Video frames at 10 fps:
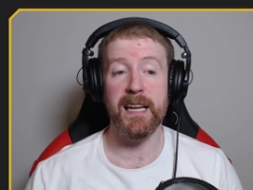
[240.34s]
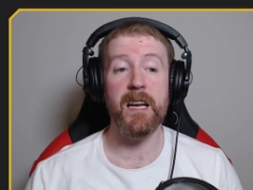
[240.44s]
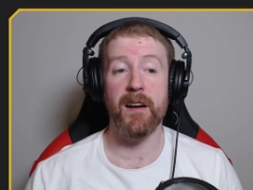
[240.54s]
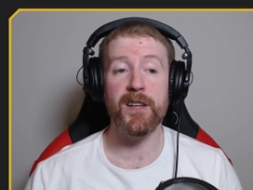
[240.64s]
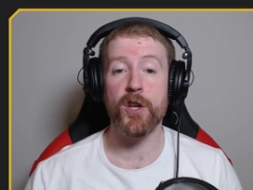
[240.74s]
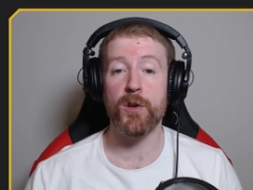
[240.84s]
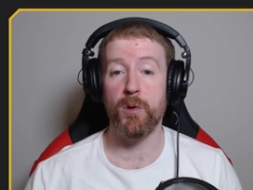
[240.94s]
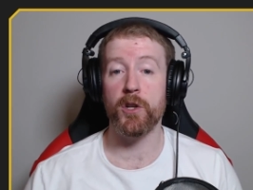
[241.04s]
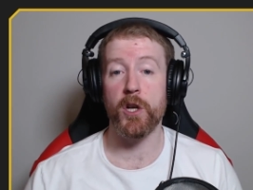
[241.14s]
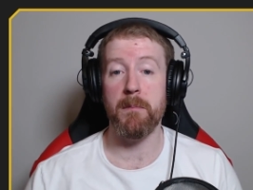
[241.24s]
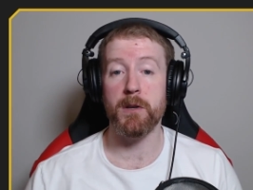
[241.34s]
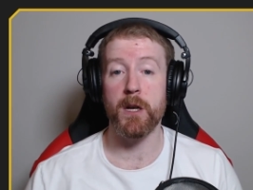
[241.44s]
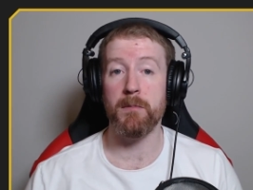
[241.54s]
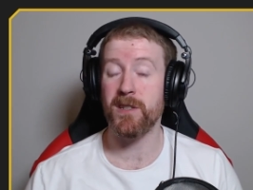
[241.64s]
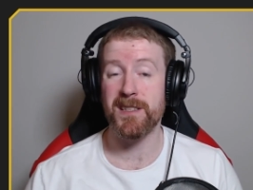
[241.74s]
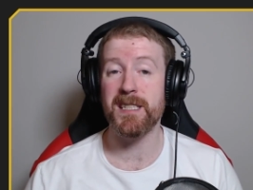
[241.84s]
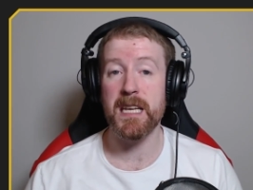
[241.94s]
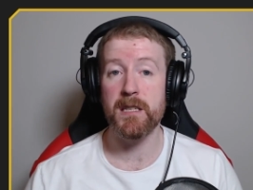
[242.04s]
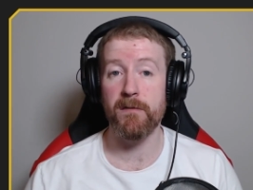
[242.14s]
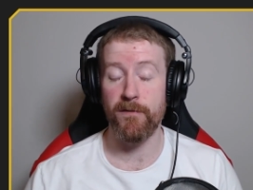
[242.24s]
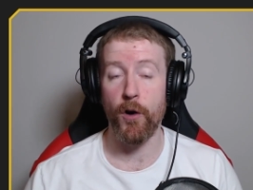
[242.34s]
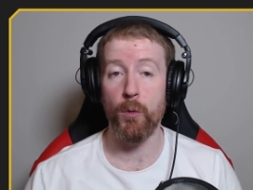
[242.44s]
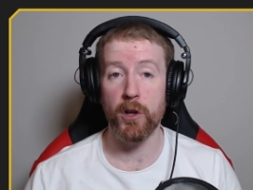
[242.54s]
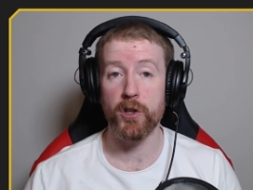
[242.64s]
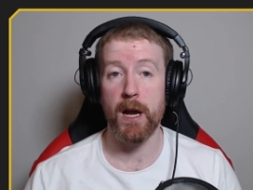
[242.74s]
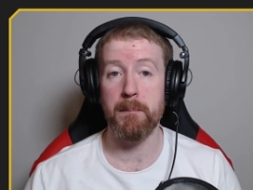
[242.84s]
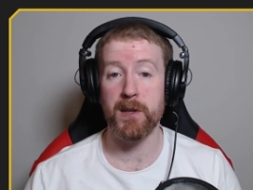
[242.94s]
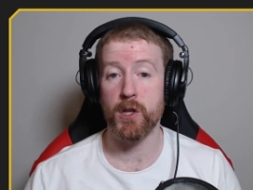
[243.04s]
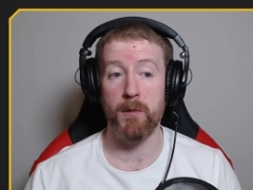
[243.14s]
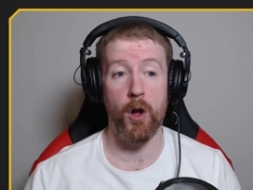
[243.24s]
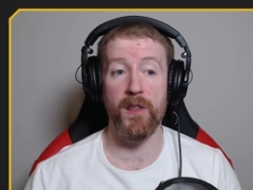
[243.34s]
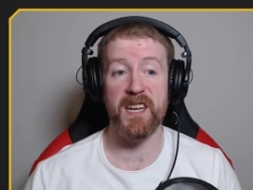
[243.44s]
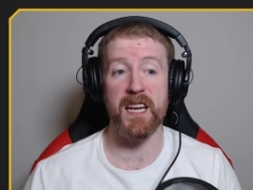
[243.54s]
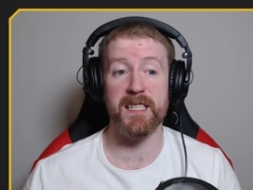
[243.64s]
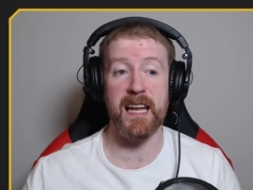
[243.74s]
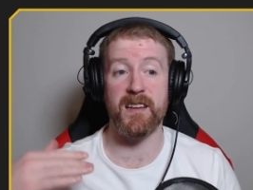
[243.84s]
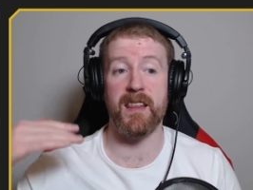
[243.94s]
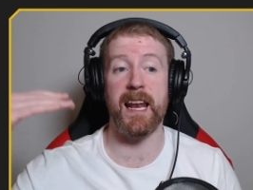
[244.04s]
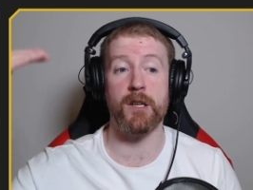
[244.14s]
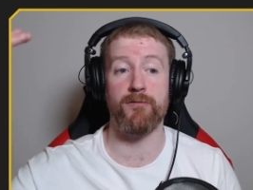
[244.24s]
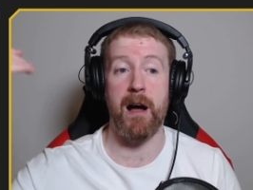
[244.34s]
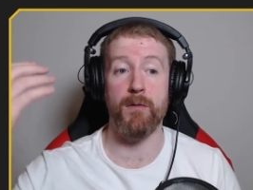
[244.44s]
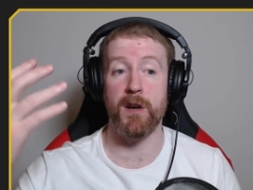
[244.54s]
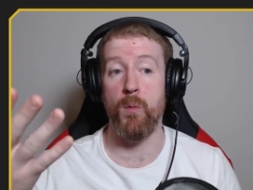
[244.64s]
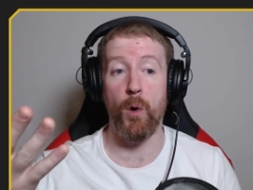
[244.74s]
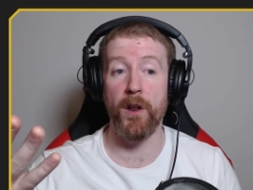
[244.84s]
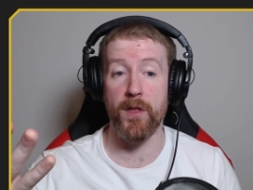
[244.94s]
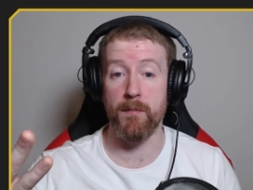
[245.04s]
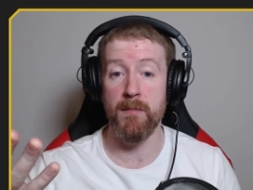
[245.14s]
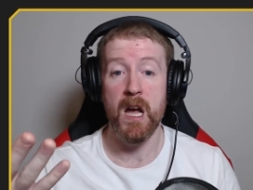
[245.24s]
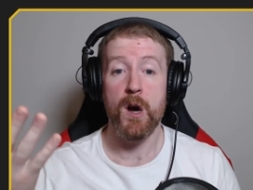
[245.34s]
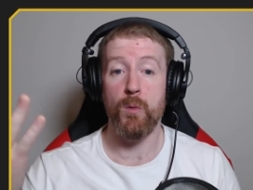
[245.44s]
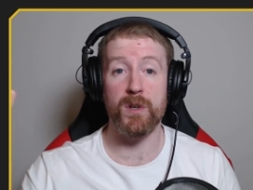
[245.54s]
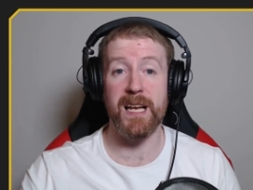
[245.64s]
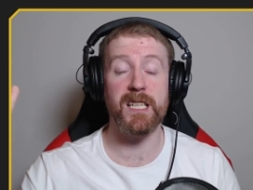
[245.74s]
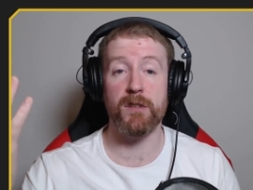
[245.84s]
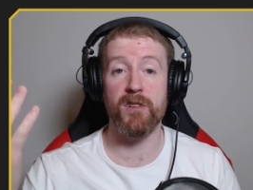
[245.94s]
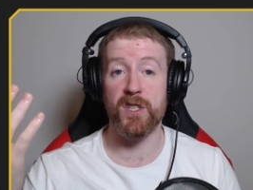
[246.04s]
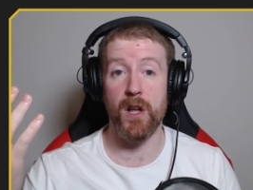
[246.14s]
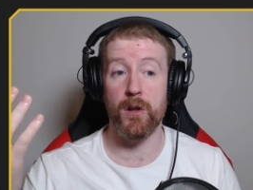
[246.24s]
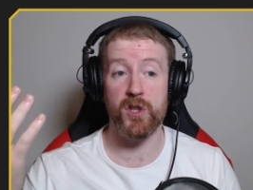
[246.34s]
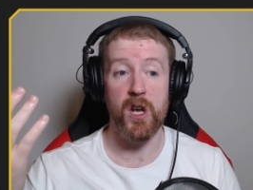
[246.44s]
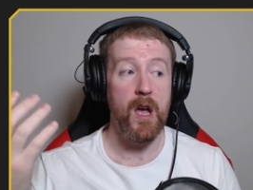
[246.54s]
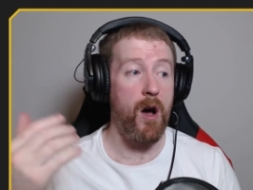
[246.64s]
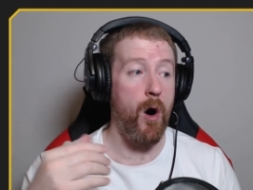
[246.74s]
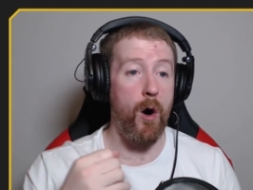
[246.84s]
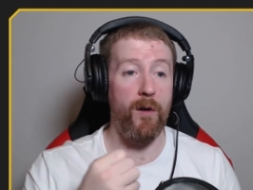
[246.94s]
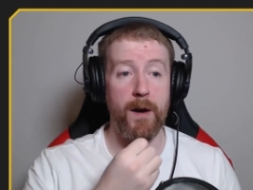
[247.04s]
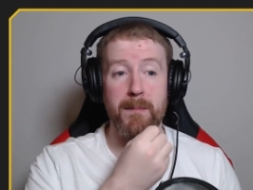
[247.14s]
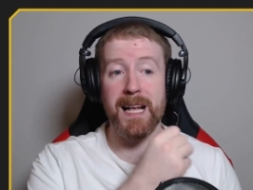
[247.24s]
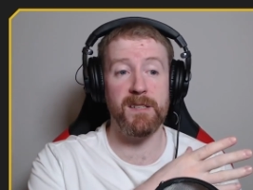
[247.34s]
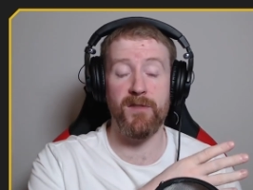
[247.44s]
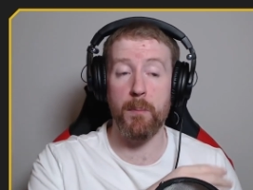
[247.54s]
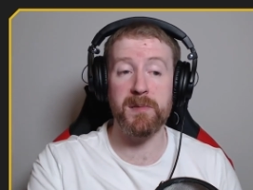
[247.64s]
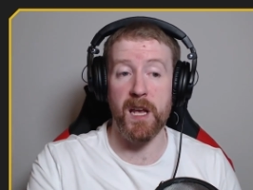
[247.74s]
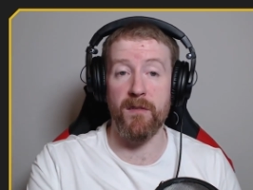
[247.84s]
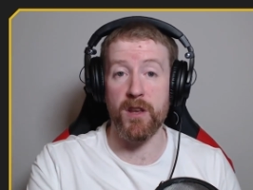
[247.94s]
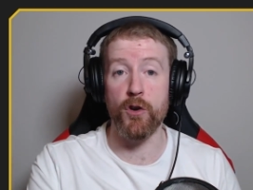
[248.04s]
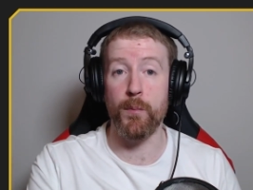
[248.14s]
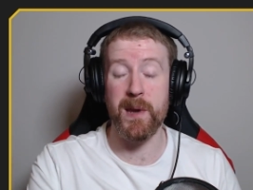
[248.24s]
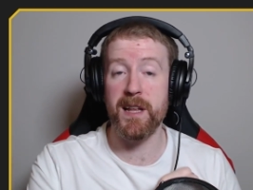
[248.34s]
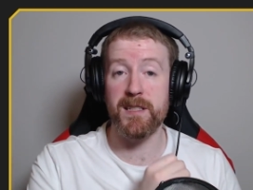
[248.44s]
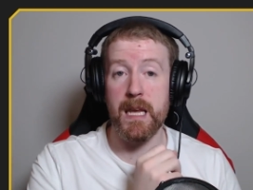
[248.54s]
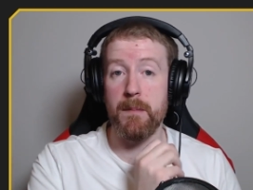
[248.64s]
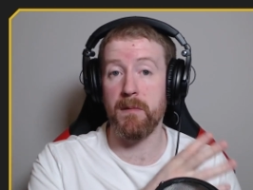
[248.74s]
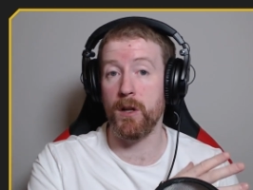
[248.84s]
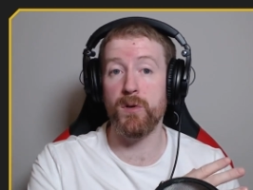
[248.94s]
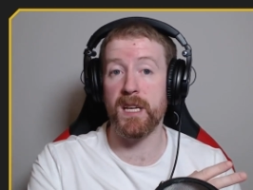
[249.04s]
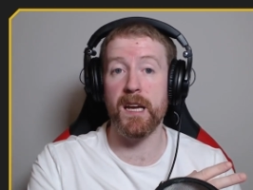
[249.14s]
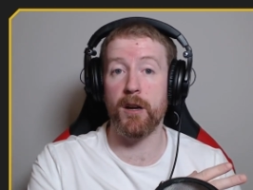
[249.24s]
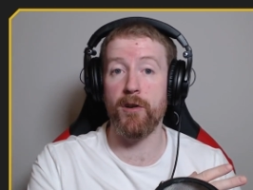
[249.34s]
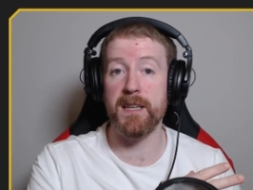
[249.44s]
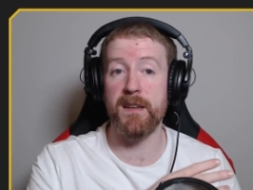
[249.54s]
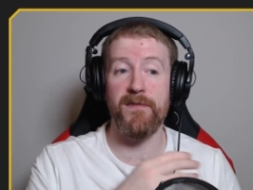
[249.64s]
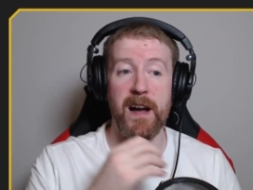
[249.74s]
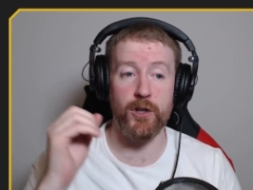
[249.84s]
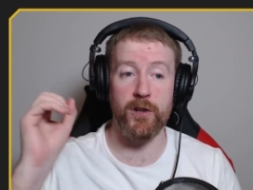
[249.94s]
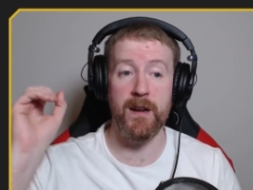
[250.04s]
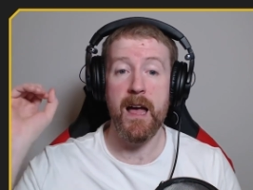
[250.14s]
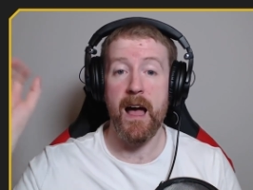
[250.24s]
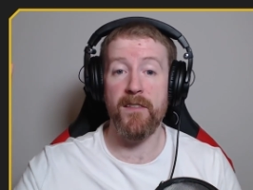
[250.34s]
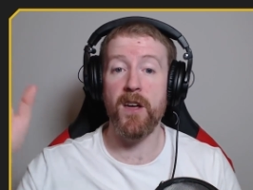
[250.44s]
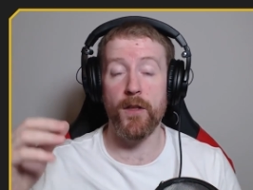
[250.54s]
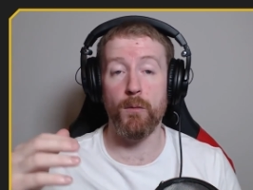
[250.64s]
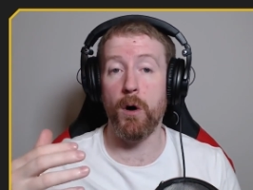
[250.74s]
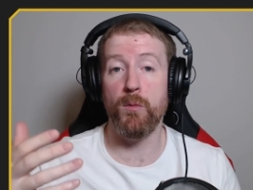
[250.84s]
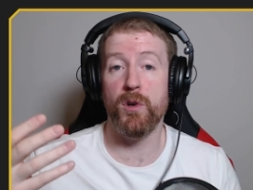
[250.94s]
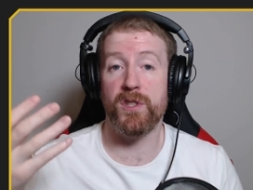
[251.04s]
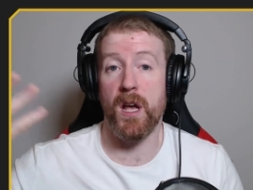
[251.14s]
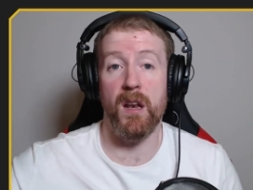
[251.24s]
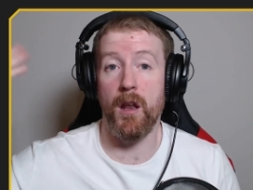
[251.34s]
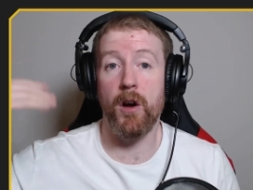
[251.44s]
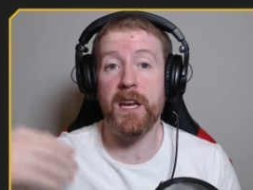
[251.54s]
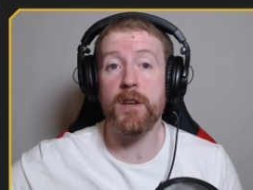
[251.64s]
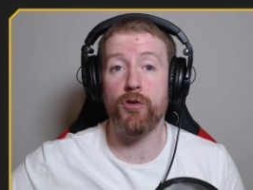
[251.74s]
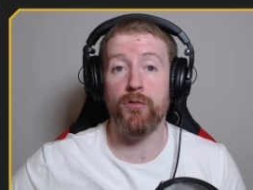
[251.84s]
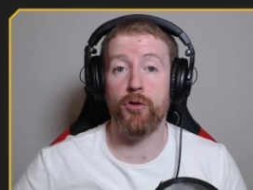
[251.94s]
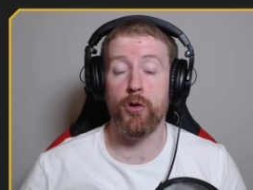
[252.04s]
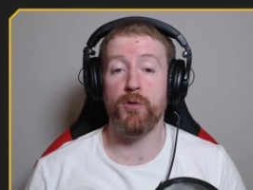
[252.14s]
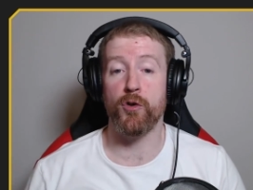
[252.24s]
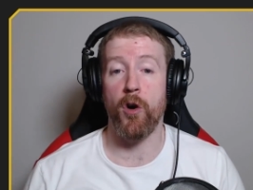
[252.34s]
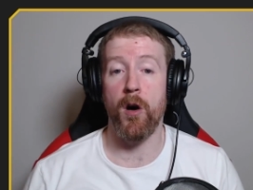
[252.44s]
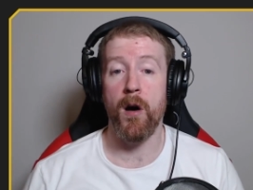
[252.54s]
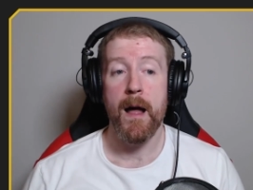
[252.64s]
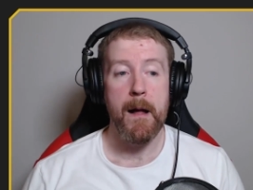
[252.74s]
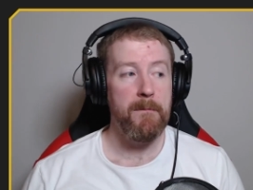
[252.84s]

League of Legends World Championship. It was in Season 4 World Championship. And all they did is get to the next round. And one of them was as a result of a massive upset of a European team losing in a crazy fashion, and the other one was a lucky group draw.